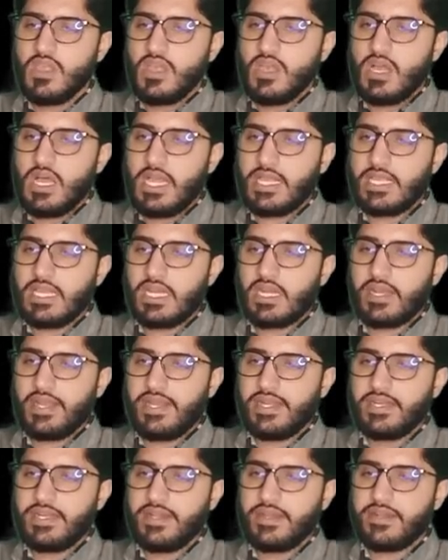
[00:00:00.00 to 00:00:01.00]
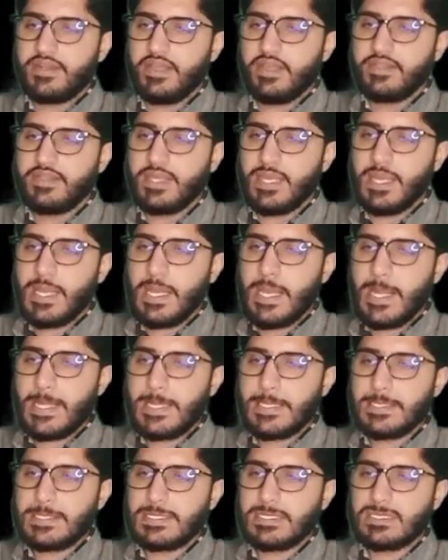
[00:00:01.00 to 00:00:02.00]
I can write it as a
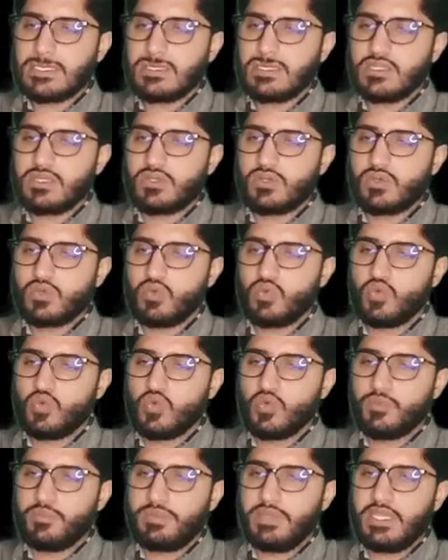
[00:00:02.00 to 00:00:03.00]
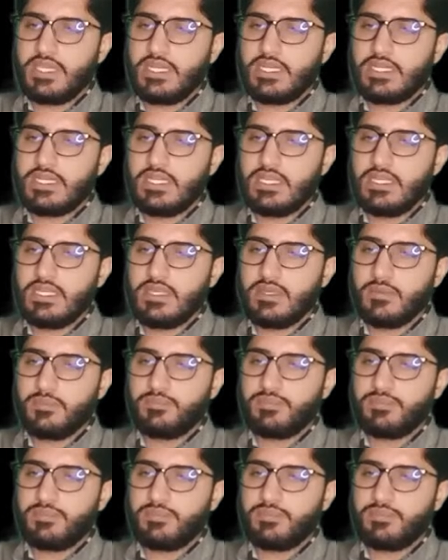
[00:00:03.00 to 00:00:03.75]
2bt